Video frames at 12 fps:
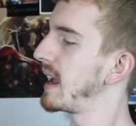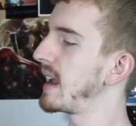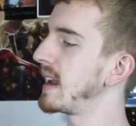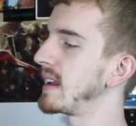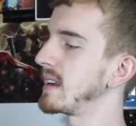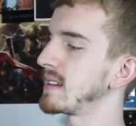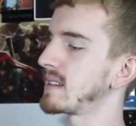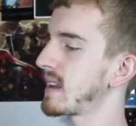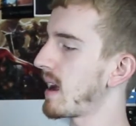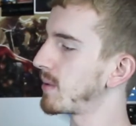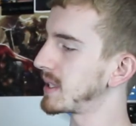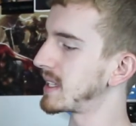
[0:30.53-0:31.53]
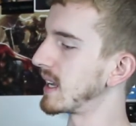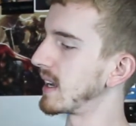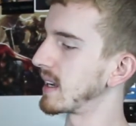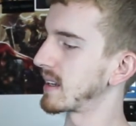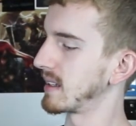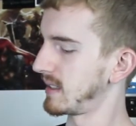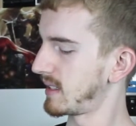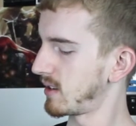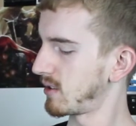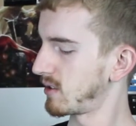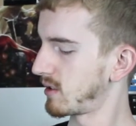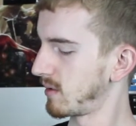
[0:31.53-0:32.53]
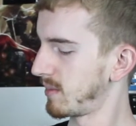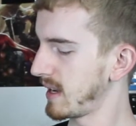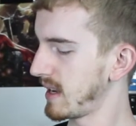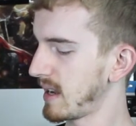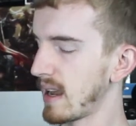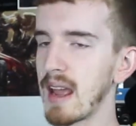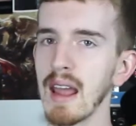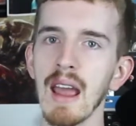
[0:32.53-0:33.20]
It is, I would say, considered to be